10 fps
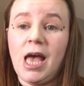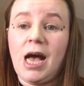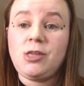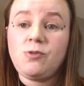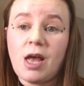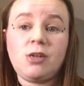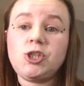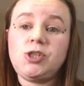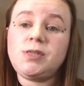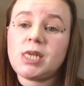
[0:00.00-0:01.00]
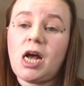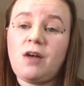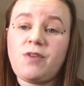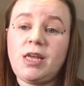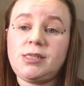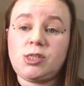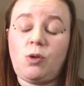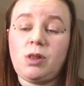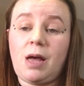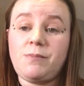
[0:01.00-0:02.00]
and you can choose to have a
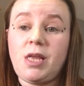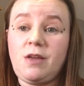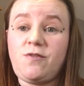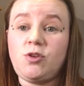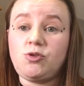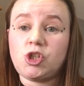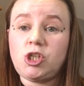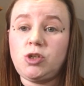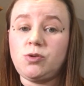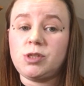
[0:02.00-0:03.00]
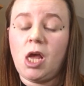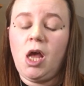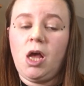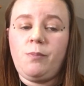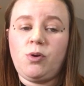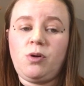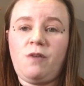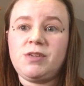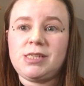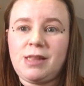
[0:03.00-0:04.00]
salt lamp if you choose. But
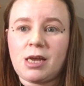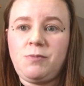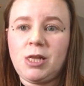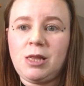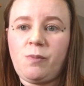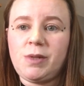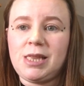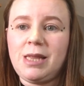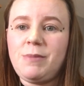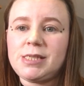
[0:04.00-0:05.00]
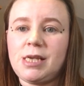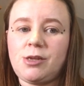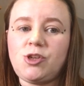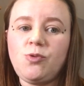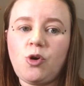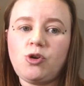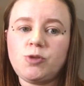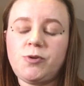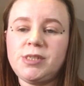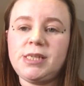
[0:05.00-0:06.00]
obviously that can be a little bit limiting. You could
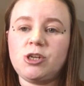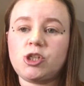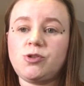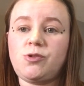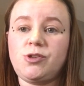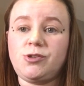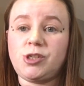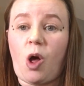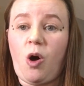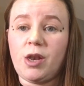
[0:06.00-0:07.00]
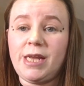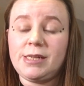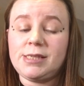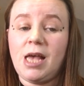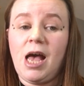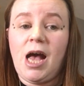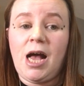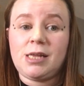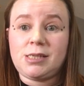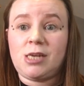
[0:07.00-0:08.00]
put essential oils on it,
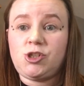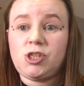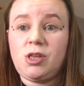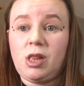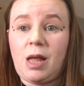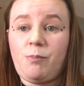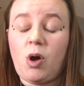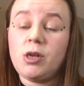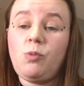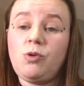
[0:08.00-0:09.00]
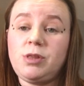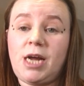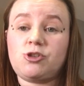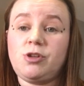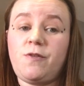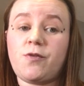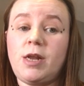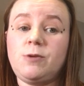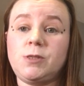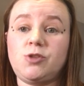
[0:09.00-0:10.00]
and as you turn the lamp on, it will naturally
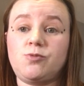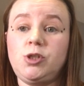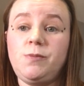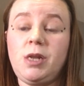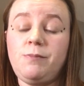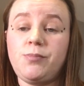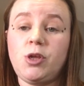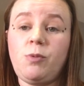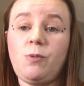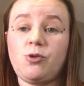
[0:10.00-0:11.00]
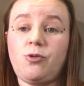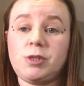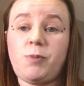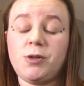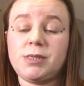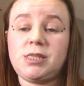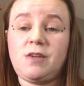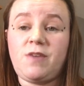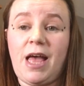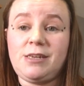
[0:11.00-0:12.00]
fragrance the room and imbue it with all these
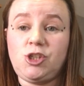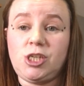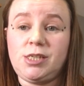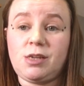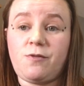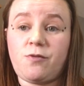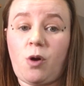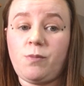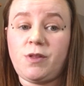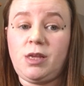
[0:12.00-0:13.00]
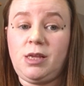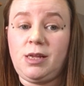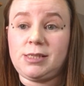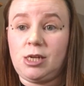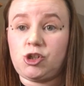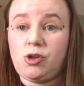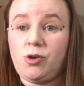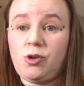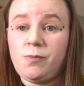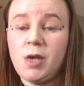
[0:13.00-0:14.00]
positive energies from the essential
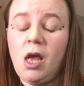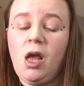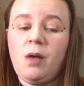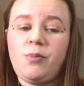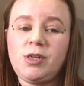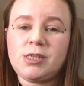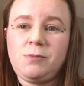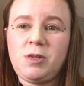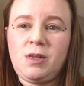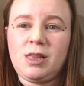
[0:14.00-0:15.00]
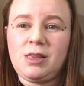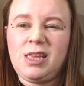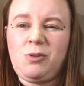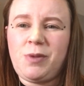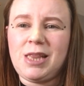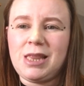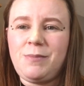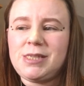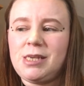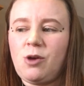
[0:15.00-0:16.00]
oil. But it's going to be a little bit
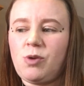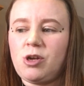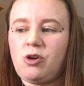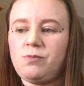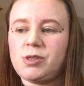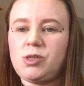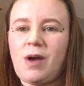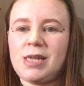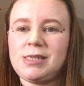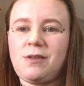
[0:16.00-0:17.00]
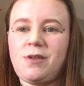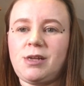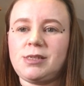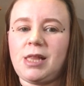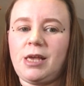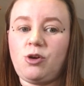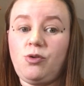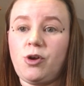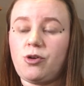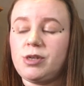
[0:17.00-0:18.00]
limiting when it comes to adding things like
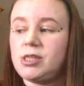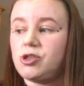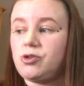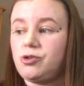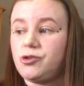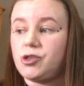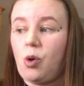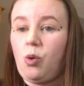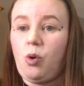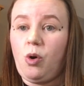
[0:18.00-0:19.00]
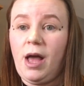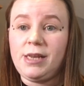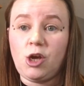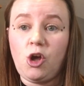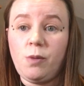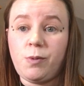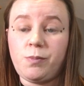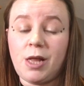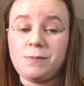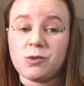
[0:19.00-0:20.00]
other crystals or any herbal
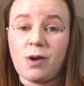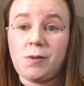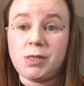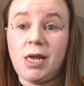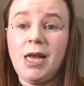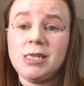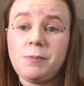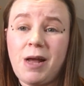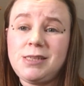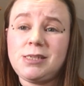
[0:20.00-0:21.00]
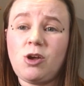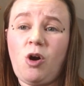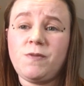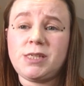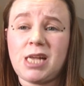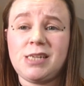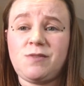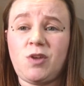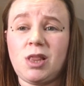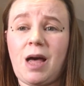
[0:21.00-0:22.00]
blends around it. Depending on the size
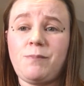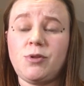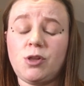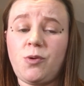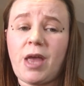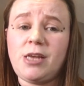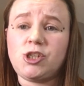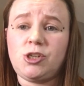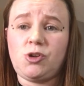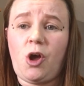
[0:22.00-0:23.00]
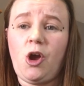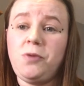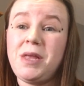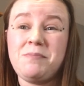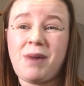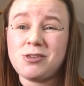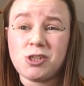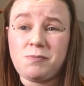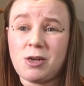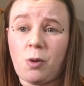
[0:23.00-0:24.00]
of your lamp and the location in your home, it
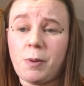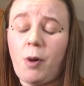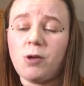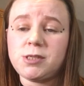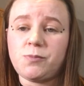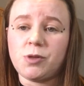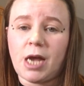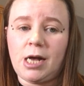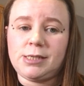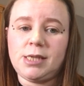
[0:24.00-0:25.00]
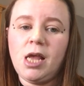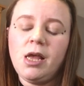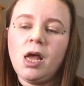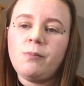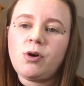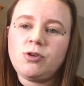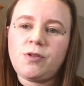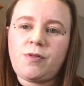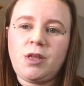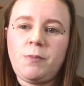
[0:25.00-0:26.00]
just might not be possible, guys. But another
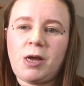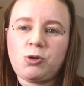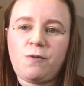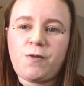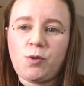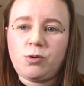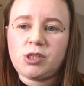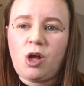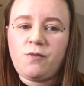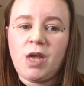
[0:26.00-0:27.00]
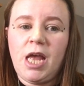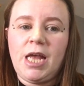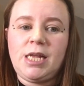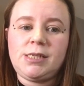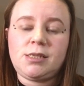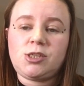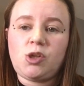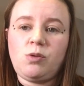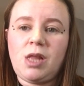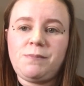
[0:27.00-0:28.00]
thing you might not have thought of is
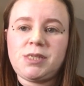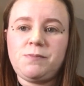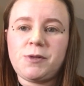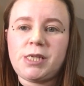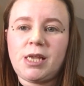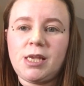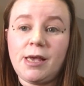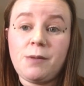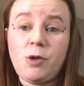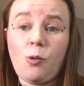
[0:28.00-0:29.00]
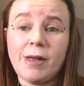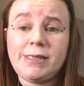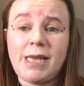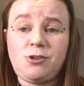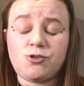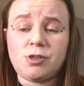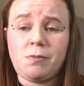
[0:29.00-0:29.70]
salt lamps in particular can be quite dangerous for